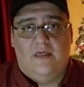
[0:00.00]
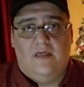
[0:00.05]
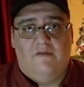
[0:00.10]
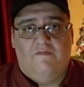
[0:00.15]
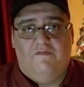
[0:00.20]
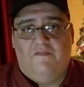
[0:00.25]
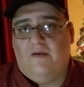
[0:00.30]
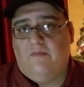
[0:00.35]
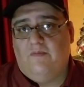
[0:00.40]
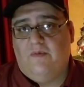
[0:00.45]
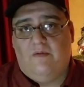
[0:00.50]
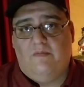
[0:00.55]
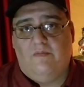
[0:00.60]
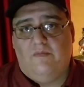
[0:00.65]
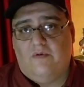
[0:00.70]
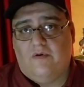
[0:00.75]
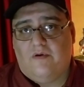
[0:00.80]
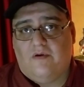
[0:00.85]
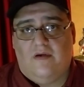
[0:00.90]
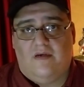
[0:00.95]
family
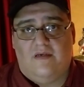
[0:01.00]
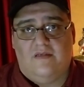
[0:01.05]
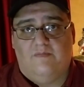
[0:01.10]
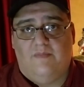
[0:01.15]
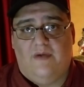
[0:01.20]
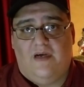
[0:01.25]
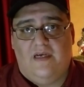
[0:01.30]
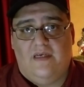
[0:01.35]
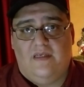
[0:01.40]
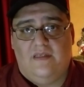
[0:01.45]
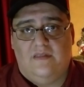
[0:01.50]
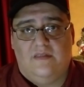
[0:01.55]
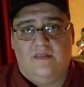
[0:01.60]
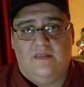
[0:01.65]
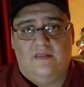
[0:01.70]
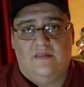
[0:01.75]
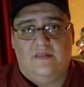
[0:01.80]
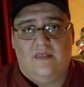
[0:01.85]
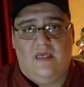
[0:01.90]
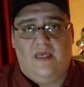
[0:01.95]
member calls by and
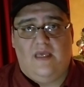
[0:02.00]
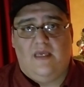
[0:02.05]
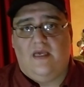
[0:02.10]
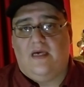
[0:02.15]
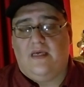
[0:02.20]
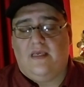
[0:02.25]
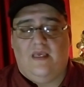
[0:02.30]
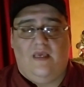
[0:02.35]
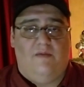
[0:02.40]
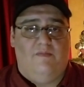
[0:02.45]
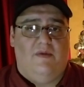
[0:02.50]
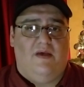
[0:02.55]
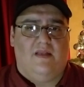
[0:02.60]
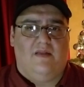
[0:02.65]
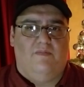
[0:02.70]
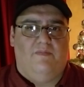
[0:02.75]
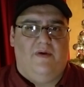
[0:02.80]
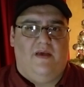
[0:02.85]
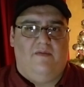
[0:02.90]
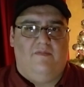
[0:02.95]
says, hey, I can't make
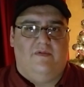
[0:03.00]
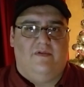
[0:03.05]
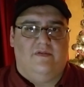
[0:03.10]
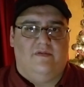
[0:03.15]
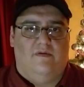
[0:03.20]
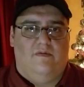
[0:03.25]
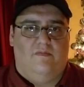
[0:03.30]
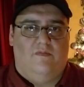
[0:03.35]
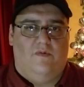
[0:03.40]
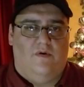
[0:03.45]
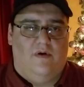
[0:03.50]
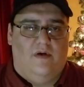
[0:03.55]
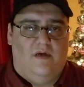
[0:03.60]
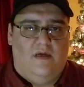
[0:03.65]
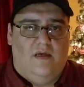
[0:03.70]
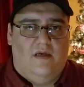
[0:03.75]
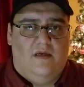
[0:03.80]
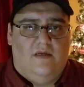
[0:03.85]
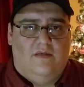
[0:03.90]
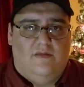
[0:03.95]
the payments no more.
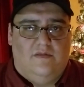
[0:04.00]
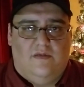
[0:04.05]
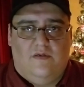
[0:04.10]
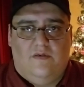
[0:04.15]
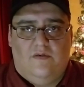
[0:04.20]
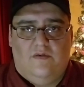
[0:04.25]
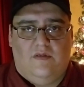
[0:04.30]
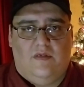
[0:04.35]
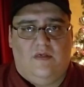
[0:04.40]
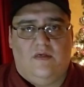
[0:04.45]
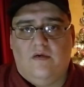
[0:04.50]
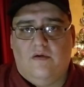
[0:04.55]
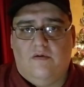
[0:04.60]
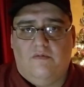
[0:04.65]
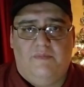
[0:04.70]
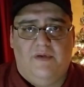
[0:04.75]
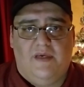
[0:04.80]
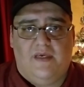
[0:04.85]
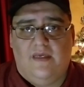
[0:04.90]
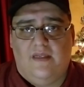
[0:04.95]
So you go
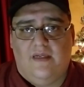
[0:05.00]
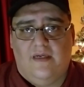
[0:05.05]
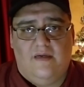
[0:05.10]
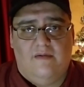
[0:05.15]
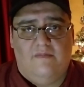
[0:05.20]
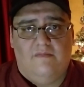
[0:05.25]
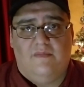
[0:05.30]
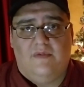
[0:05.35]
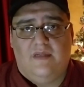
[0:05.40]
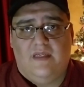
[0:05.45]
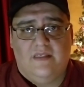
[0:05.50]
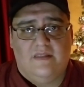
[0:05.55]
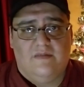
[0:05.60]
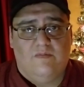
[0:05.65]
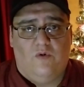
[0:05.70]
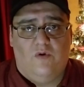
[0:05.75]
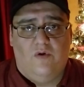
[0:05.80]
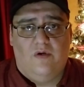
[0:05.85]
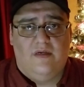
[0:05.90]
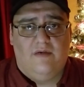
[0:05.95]
pick it up and the next
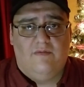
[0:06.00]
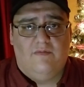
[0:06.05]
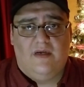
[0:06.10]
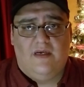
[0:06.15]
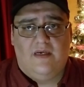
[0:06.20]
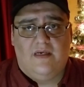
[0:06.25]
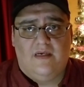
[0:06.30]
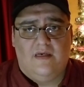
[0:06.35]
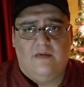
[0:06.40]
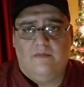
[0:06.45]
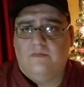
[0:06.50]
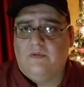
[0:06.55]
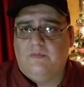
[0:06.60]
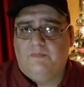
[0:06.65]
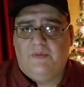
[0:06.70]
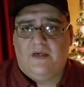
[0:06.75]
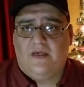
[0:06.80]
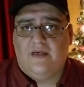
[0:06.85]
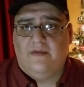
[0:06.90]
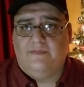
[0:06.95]
morning you wake up,
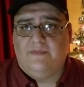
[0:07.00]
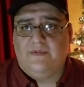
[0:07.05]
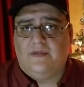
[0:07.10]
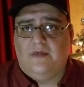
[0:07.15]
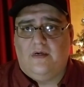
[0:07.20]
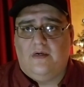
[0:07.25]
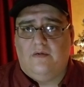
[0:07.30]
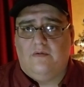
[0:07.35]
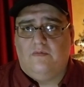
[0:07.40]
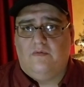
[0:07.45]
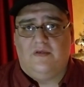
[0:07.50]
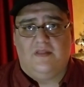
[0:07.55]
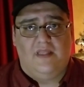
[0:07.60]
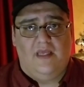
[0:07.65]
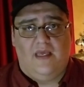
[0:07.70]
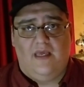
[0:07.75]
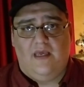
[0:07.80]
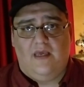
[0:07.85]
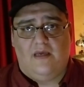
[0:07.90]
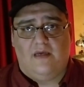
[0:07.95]
the pickup's gone. What the
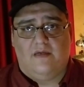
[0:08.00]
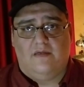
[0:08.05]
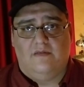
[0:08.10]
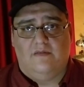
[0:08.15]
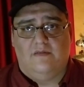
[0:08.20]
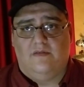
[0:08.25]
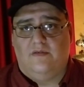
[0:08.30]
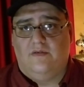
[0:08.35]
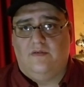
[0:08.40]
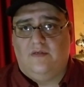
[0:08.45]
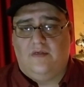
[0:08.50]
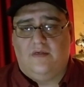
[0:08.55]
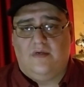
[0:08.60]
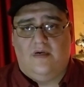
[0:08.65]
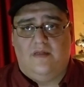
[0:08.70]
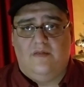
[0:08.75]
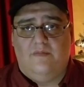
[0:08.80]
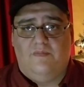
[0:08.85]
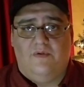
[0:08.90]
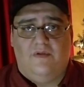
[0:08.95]
heck? So you
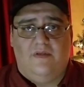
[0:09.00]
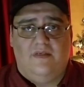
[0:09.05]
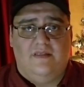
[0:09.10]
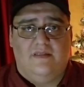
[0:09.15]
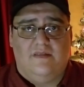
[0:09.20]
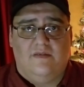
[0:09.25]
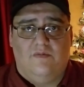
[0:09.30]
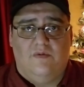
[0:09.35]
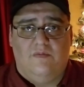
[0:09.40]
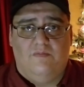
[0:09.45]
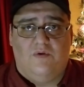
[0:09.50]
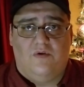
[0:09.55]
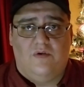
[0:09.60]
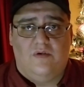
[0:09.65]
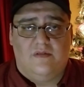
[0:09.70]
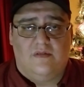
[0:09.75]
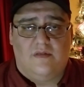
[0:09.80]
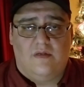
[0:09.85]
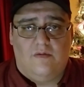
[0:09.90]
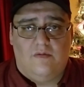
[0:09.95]
call the police and report
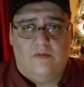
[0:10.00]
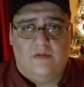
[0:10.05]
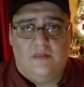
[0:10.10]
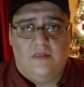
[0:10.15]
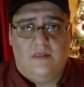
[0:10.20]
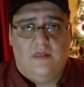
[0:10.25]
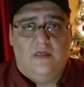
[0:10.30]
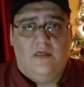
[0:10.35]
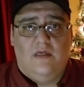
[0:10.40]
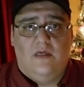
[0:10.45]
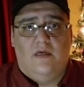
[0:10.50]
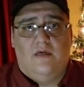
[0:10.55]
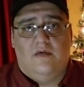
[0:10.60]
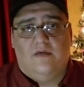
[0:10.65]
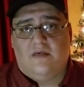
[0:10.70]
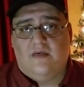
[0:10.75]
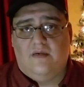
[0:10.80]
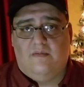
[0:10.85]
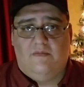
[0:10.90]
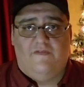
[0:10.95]
it stolen.
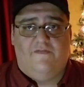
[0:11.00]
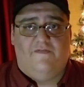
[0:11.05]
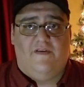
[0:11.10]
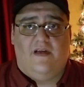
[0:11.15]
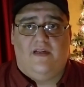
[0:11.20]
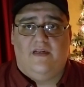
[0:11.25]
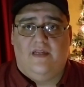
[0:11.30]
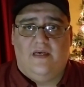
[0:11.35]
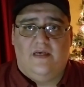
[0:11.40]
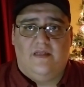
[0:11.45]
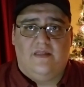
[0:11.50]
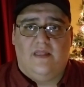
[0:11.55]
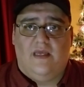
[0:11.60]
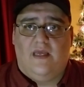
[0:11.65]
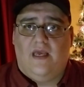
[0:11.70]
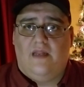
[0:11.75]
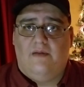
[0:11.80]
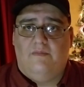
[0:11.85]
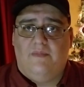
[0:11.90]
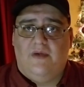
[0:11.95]
Come to find out they
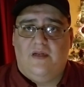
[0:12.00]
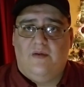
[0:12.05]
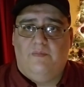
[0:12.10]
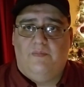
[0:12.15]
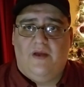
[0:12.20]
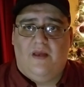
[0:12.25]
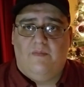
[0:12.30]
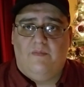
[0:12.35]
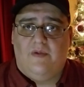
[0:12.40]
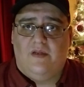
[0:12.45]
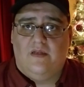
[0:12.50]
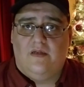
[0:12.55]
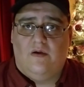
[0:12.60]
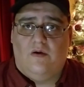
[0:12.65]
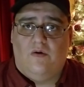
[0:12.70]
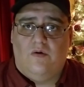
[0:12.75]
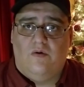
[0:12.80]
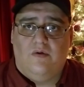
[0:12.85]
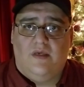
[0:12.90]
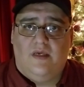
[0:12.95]
hadn't made a payment in the
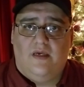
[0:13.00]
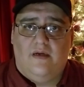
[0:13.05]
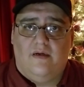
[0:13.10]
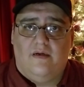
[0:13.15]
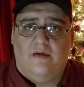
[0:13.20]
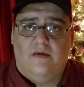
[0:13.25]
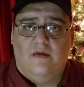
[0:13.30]
whole year.